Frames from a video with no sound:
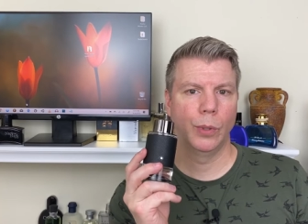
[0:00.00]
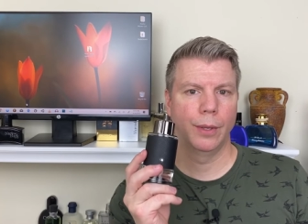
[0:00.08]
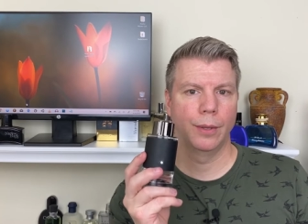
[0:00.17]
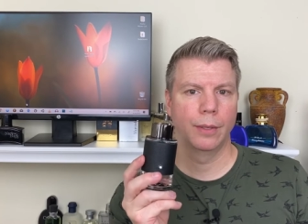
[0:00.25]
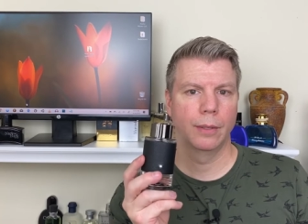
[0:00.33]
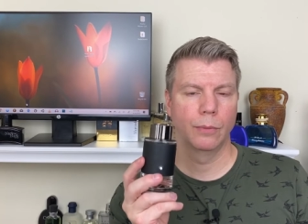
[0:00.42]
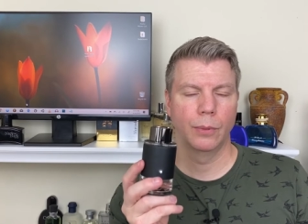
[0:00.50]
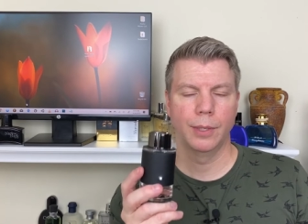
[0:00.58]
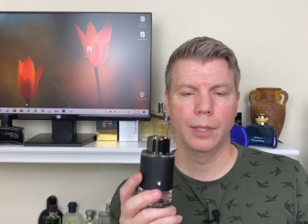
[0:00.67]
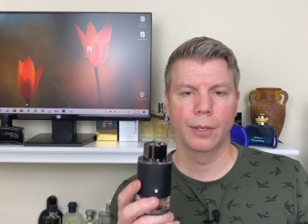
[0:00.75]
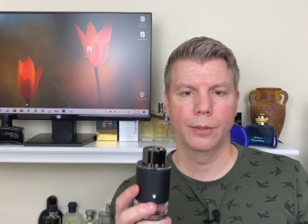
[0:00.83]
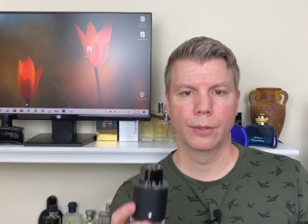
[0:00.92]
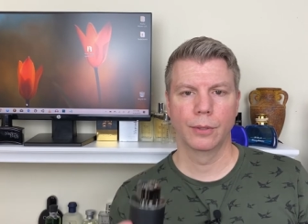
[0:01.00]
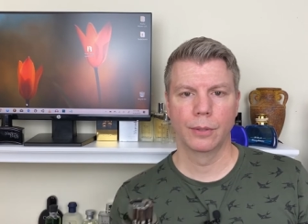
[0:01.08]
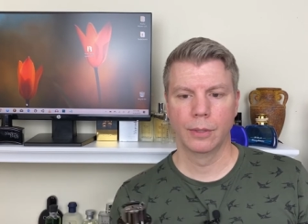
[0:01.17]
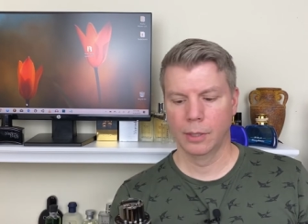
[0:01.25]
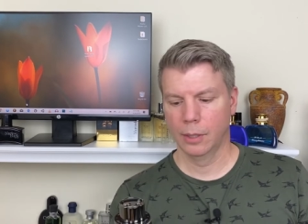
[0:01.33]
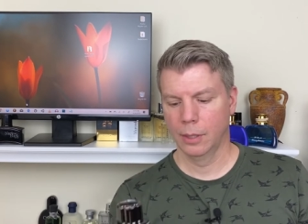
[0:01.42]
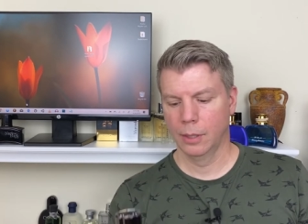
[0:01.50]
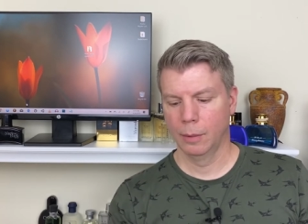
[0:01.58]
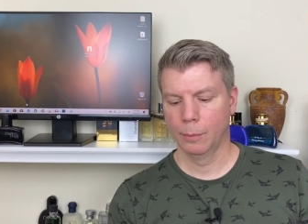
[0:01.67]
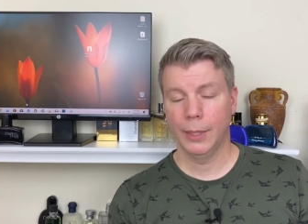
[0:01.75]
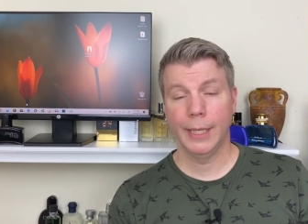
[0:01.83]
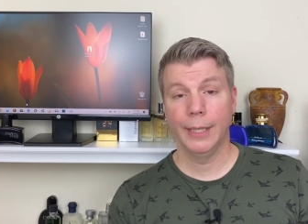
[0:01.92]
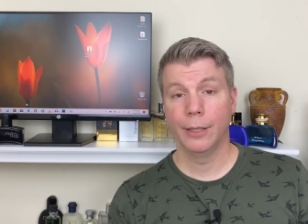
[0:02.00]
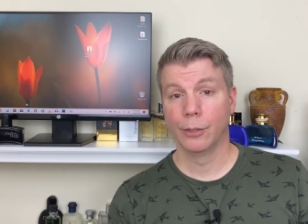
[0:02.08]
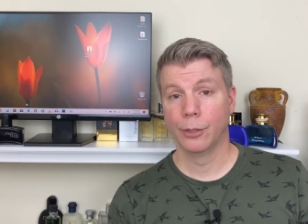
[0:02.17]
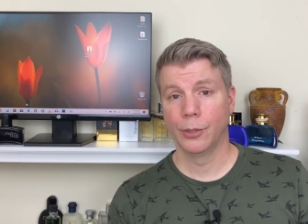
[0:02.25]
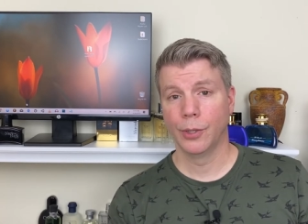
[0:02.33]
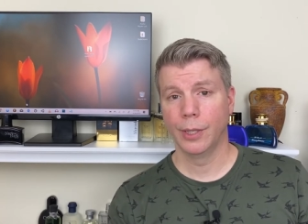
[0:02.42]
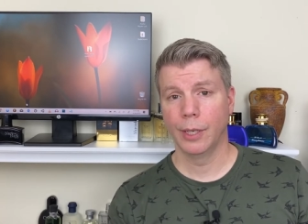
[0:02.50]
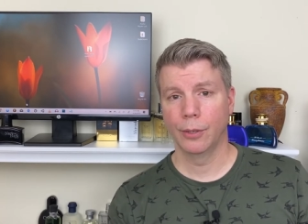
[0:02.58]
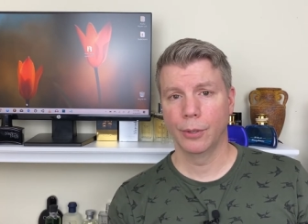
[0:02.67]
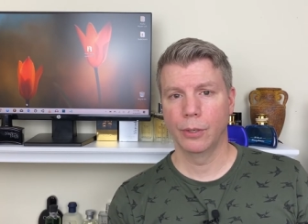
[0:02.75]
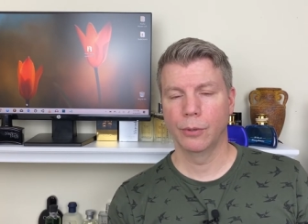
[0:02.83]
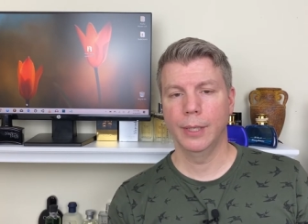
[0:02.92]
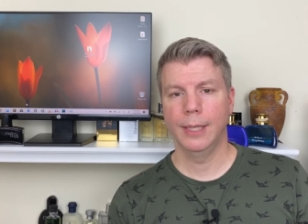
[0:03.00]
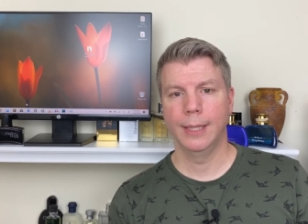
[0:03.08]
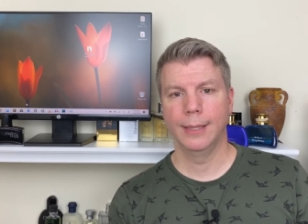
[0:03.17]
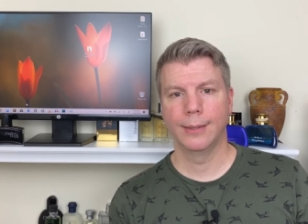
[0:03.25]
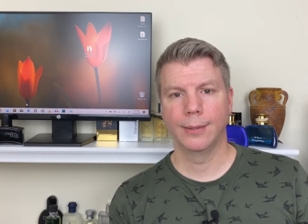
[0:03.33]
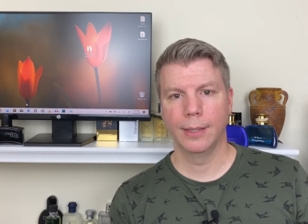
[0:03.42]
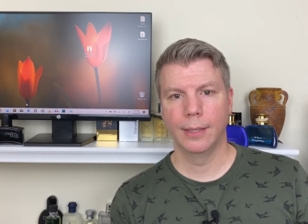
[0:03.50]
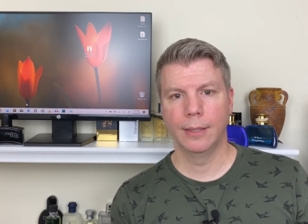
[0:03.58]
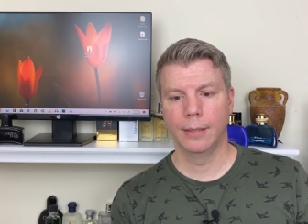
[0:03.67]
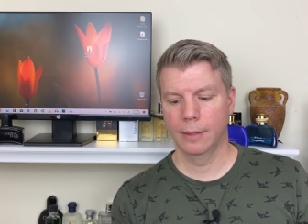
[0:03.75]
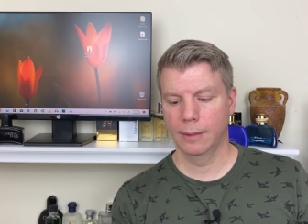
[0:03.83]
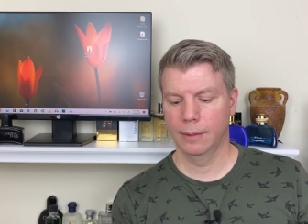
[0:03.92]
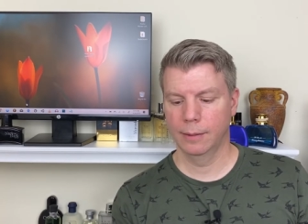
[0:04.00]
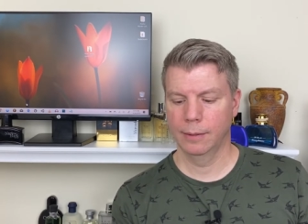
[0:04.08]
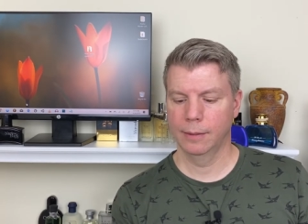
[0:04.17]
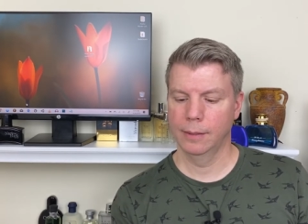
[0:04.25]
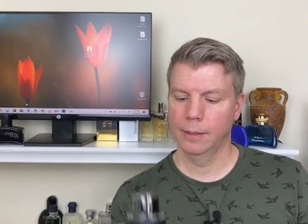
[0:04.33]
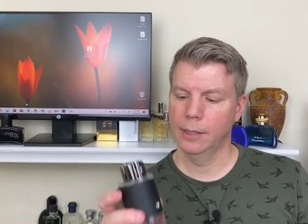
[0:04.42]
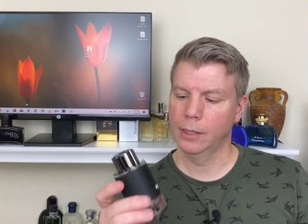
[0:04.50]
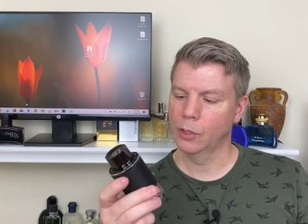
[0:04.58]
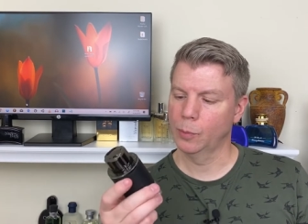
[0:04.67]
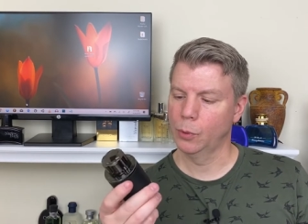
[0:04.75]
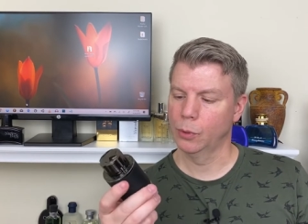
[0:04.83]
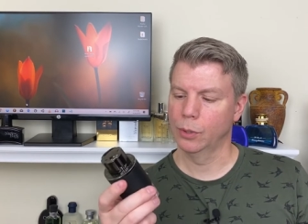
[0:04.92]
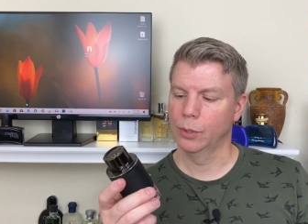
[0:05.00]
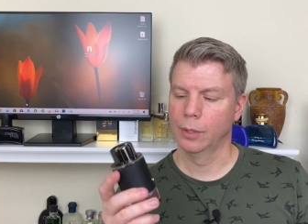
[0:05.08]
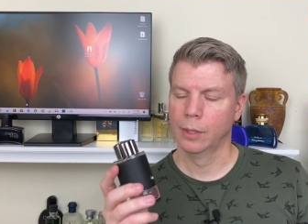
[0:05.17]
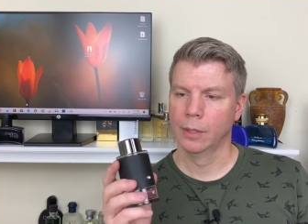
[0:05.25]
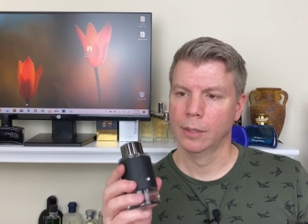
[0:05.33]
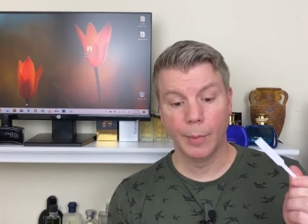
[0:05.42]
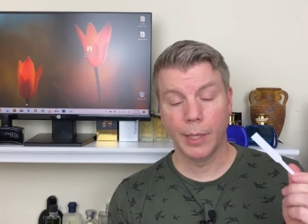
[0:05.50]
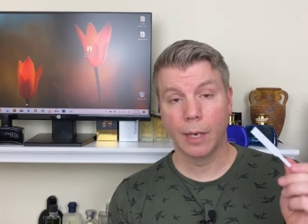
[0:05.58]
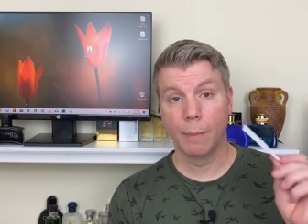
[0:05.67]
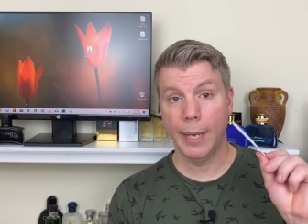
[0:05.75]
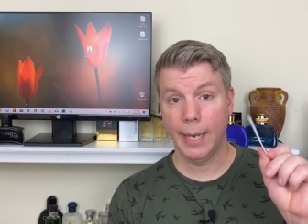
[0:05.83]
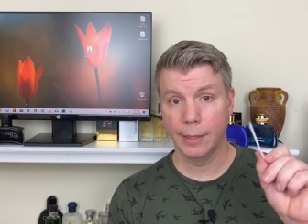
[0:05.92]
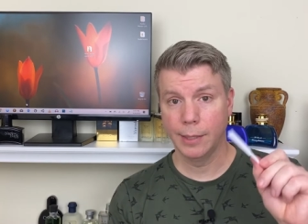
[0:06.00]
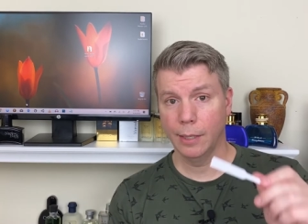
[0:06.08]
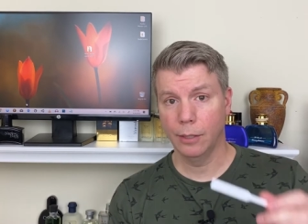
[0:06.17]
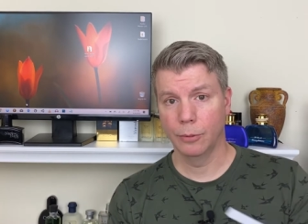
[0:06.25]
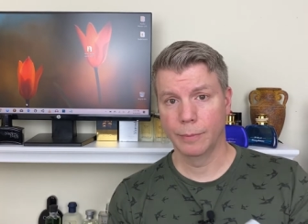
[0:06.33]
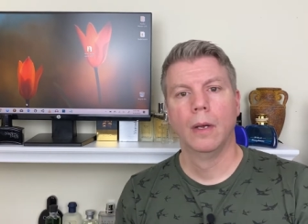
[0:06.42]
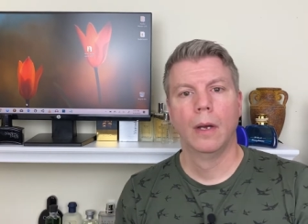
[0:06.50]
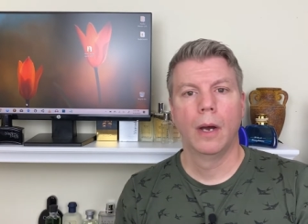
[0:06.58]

with with the other players and the other ingredients in in Explorer. I'm gonna come back and tell you.